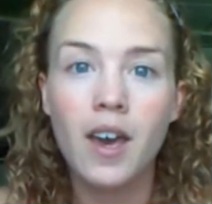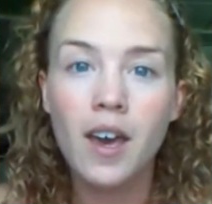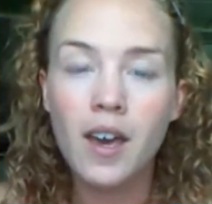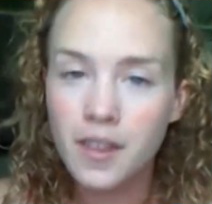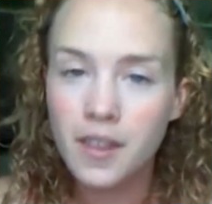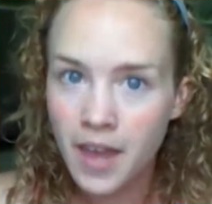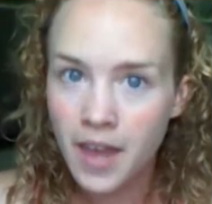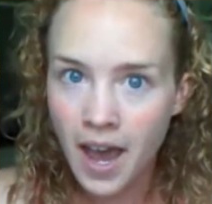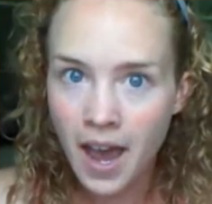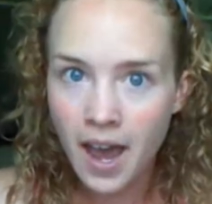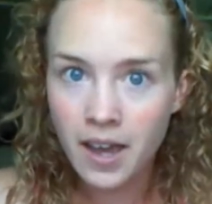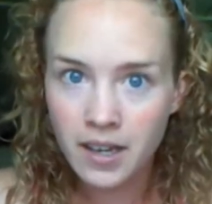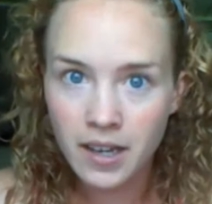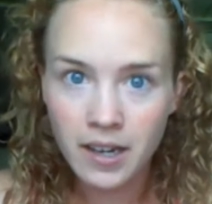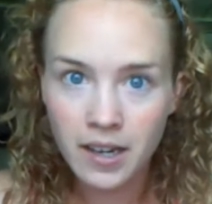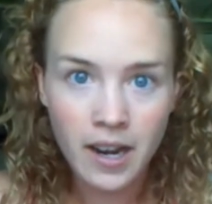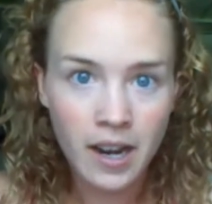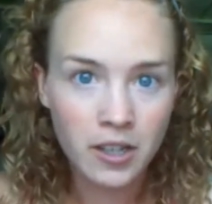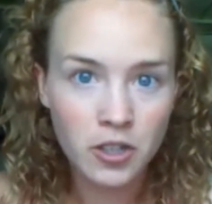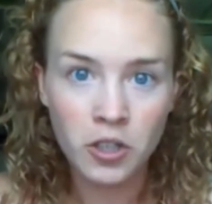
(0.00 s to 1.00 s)
that can
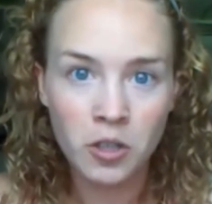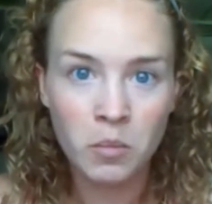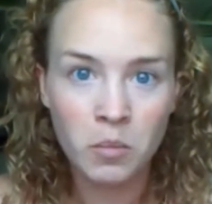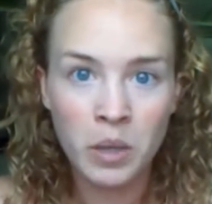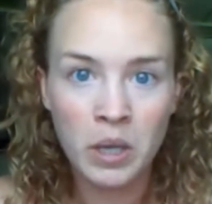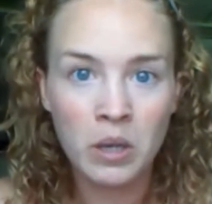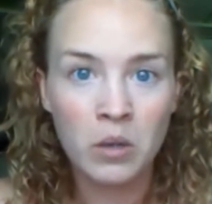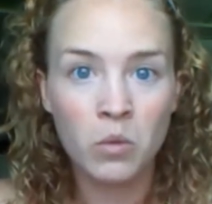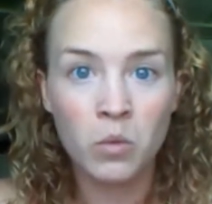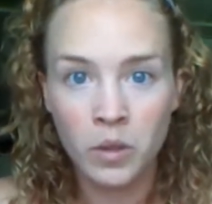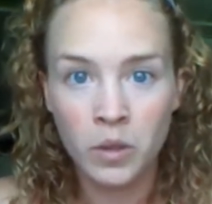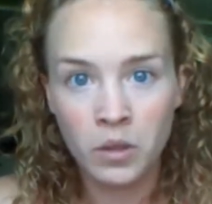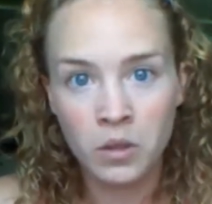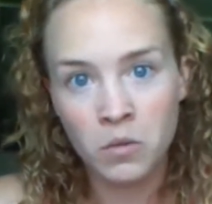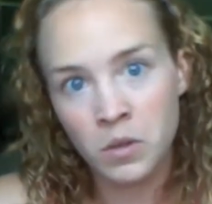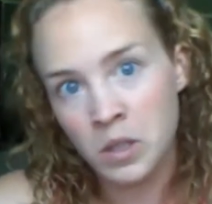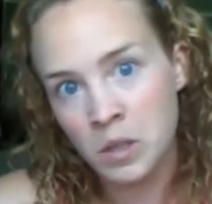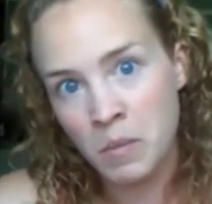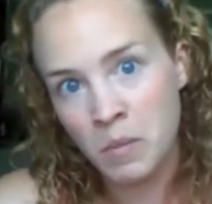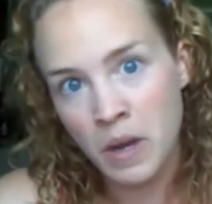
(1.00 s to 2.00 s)
actually be
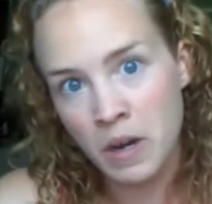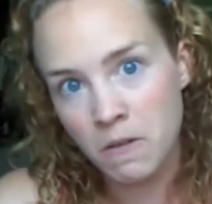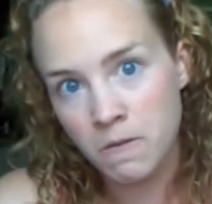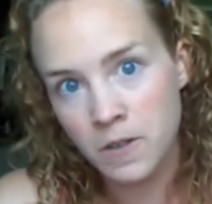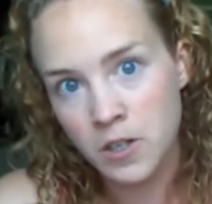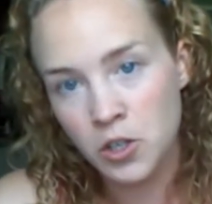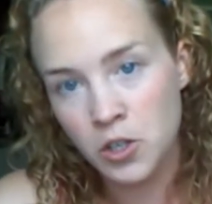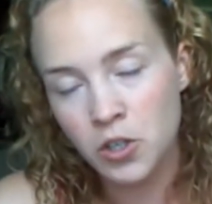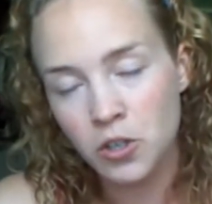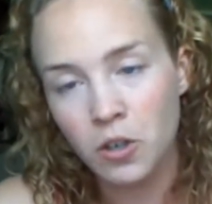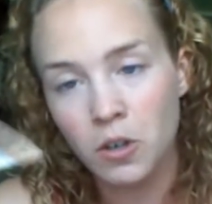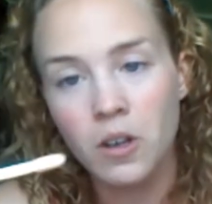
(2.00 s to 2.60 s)
really beneficial.